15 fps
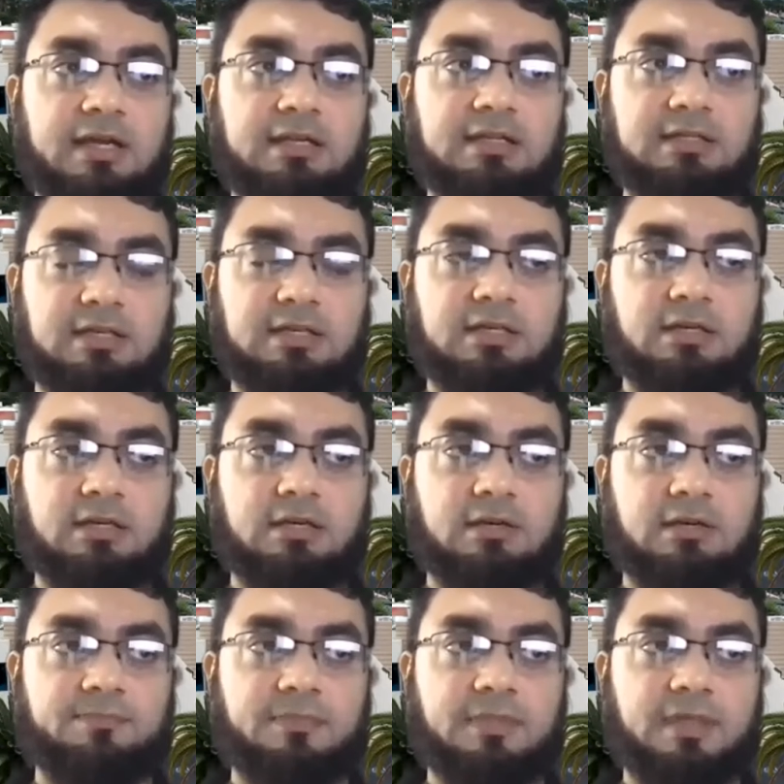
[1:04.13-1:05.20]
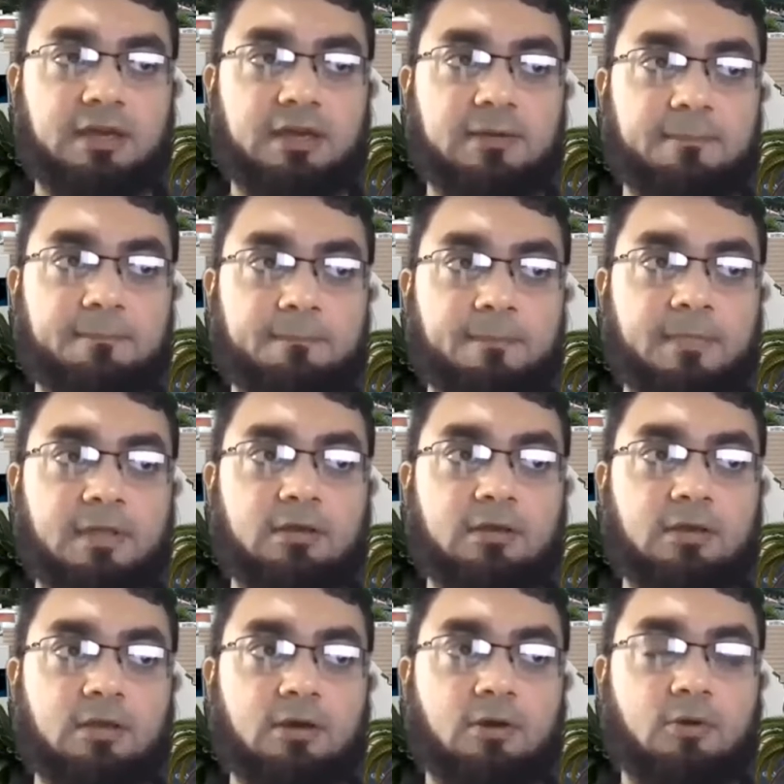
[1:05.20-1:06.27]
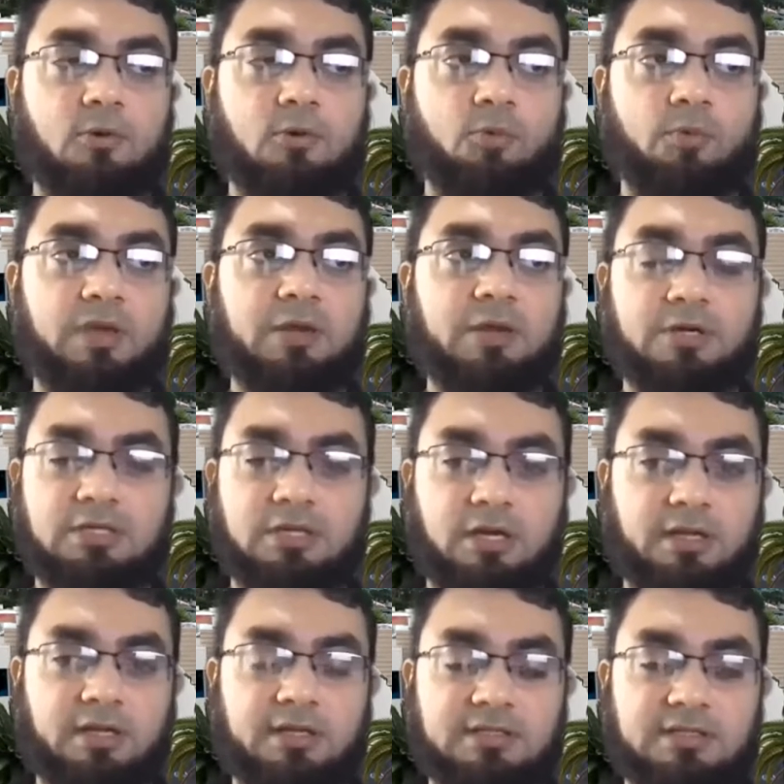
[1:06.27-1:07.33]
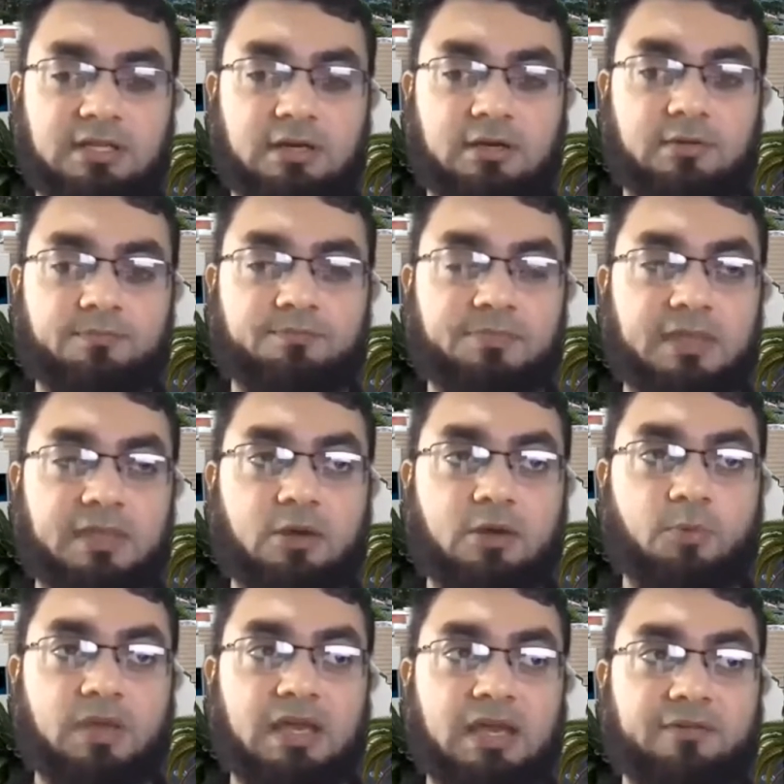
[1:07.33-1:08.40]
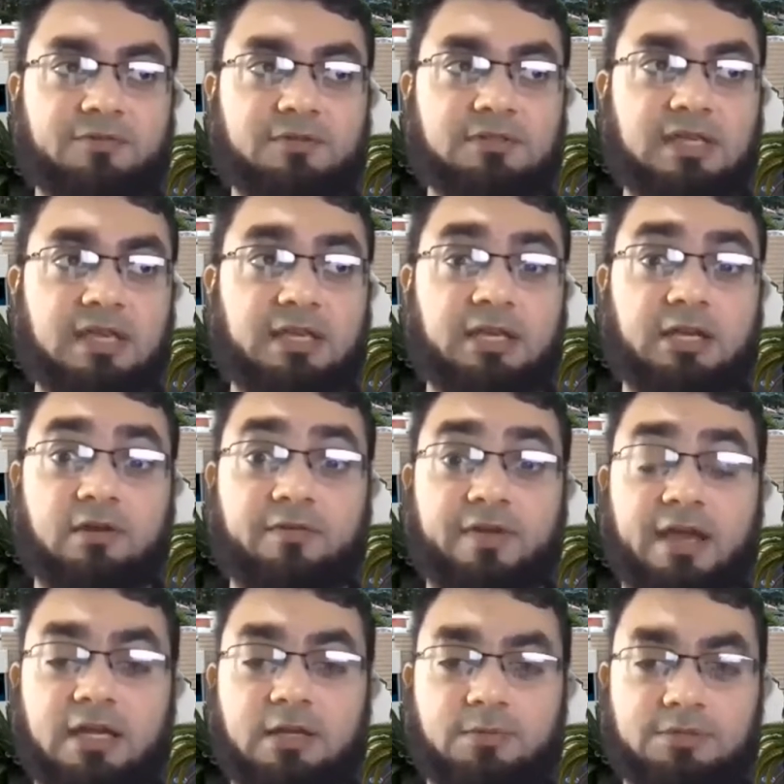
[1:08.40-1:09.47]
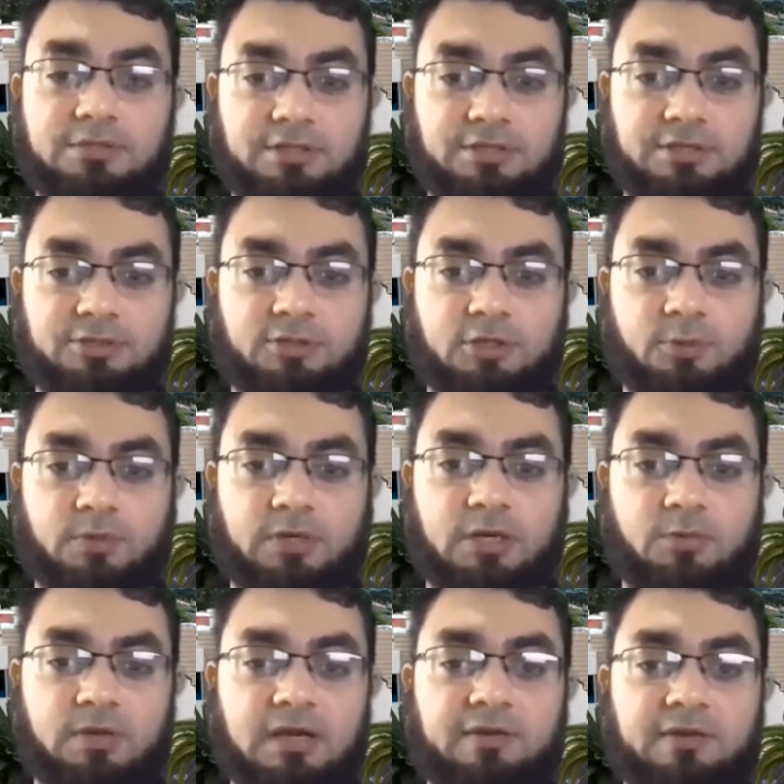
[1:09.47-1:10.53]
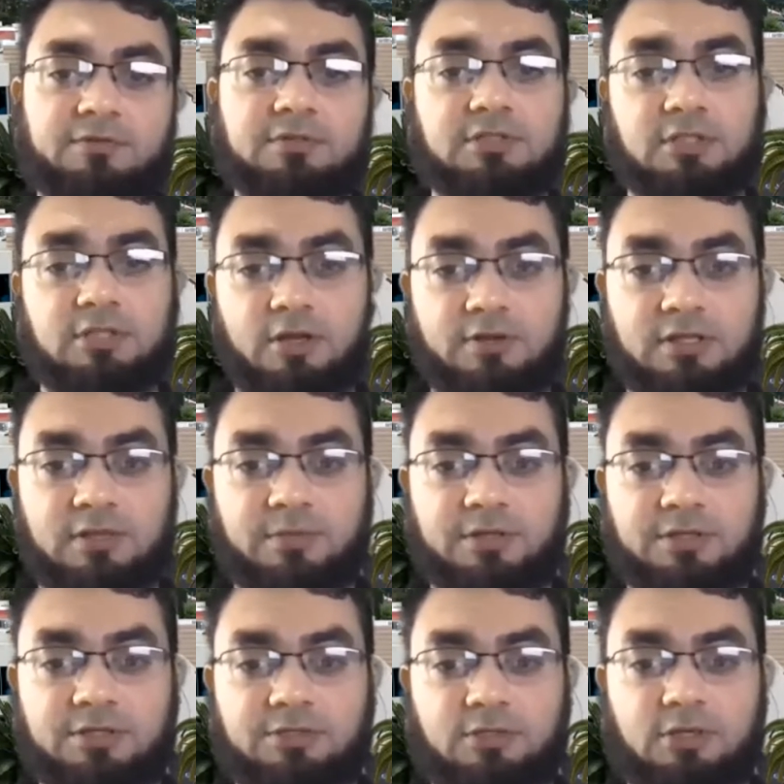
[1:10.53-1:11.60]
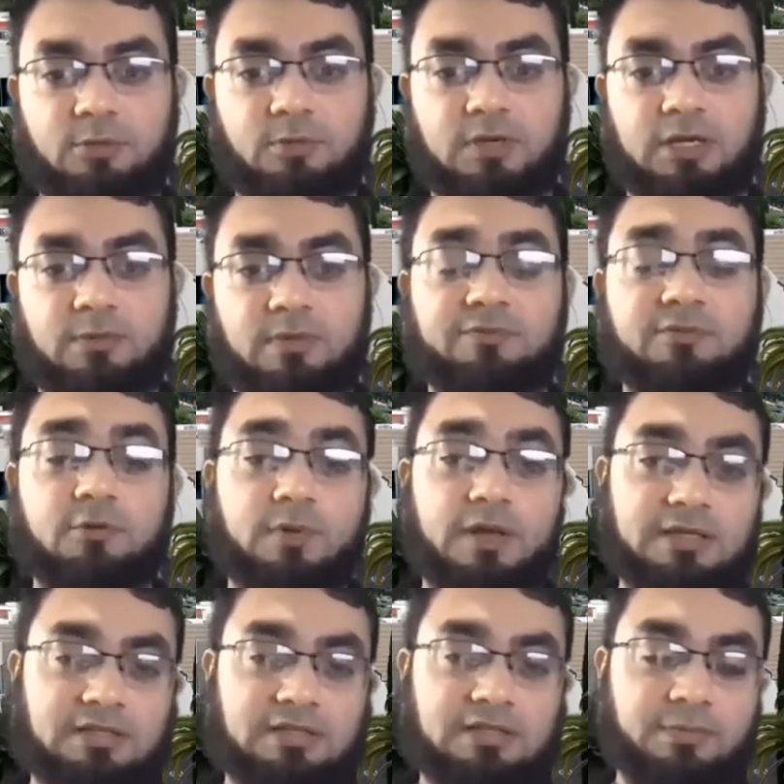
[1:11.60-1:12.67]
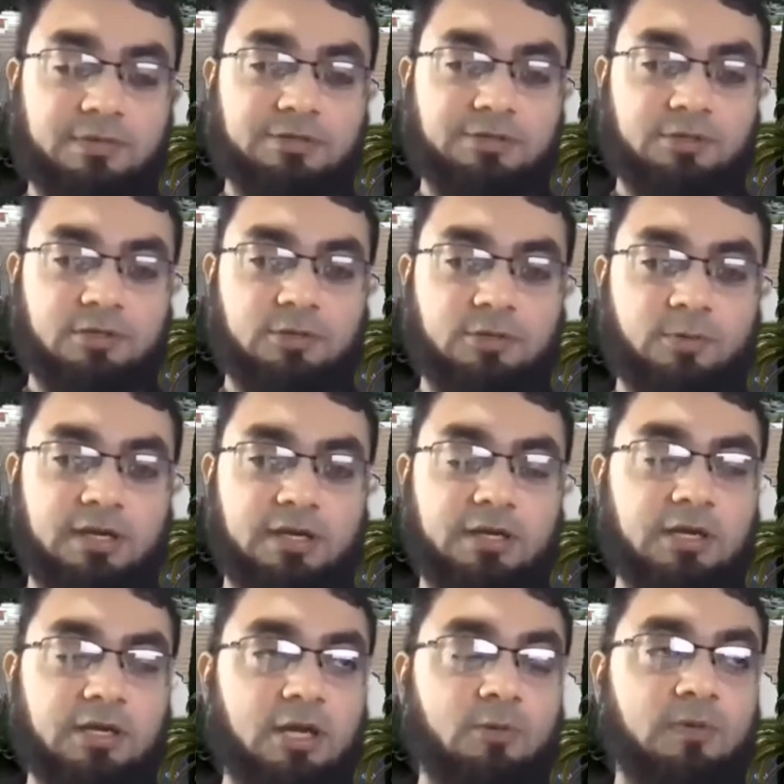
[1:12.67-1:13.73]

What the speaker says: idea that, we were taught in Islam that we have to take care of animals in a certain way. We have to slaughter them in a certain way. We have to raise them in a certain way.